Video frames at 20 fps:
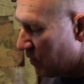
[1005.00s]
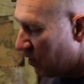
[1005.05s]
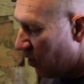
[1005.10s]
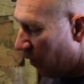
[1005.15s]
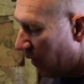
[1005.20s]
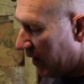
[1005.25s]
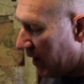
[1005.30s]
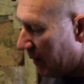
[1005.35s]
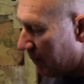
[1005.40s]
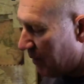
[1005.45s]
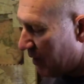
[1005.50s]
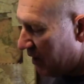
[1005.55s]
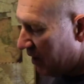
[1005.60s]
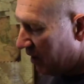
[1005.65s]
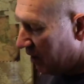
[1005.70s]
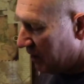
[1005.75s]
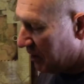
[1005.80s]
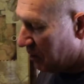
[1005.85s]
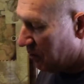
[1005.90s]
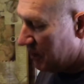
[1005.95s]
going up the
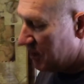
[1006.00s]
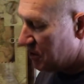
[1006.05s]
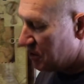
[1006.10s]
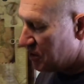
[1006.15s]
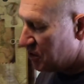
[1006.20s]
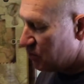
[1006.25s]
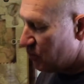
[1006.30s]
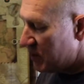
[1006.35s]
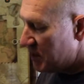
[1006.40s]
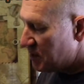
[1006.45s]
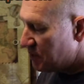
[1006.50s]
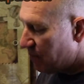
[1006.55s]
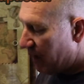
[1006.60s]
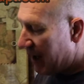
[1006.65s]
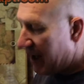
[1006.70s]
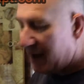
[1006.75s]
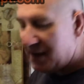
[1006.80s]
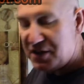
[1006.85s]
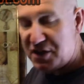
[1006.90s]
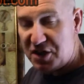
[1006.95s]
hill, you're in your sweet
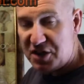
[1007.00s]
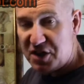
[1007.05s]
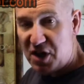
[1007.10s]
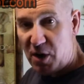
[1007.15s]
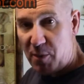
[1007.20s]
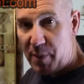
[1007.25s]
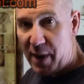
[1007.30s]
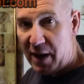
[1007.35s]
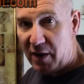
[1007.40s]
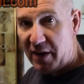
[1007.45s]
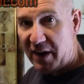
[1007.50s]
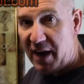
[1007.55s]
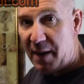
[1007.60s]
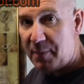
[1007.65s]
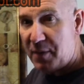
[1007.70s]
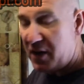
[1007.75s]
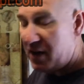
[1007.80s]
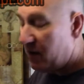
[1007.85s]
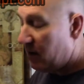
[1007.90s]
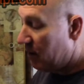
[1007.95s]
spot as you start pedaling
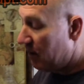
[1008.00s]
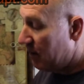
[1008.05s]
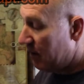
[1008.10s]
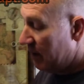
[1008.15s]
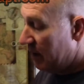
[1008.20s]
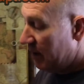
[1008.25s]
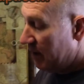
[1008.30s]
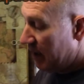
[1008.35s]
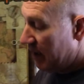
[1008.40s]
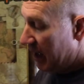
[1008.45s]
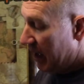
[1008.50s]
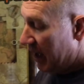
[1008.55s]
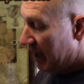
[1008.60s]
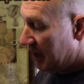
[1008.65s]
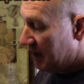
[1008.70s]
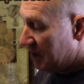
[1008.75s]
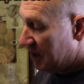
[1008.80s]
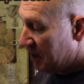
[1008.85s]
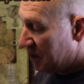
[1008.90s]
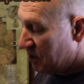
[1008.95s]
up the hill,
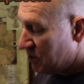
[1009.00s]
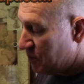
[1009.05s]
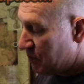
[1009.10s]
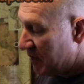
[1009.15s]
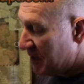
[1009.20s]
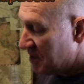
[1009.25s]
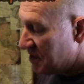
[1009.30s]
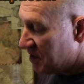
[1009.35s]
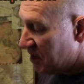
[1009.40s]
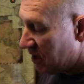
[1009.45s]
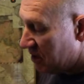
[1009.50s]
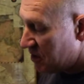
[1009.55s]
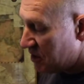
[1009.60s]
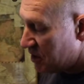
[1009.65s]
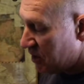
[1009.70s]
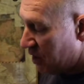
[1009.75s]
and your speed starts